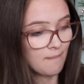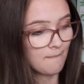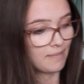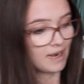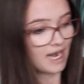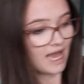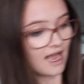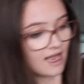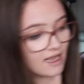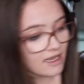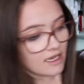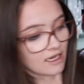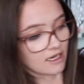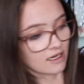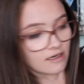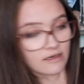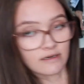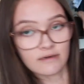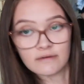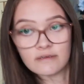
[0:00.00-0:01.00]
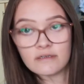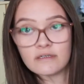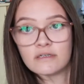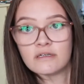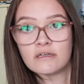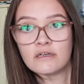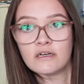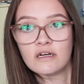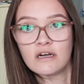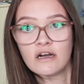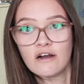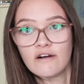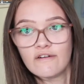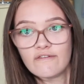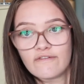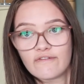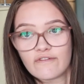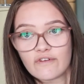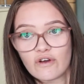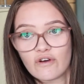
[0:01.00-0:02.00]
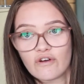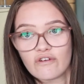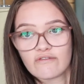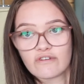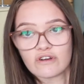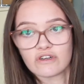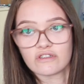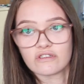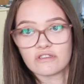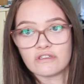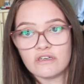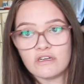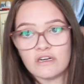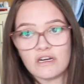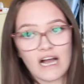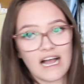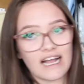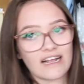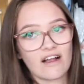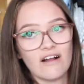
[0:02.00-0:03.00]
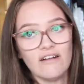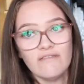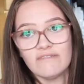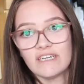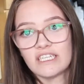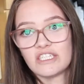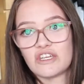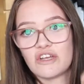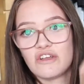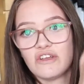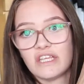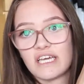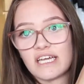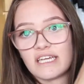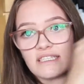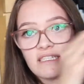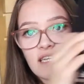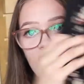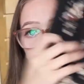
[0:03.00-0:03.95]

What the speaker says: black floral, I can't really show you this,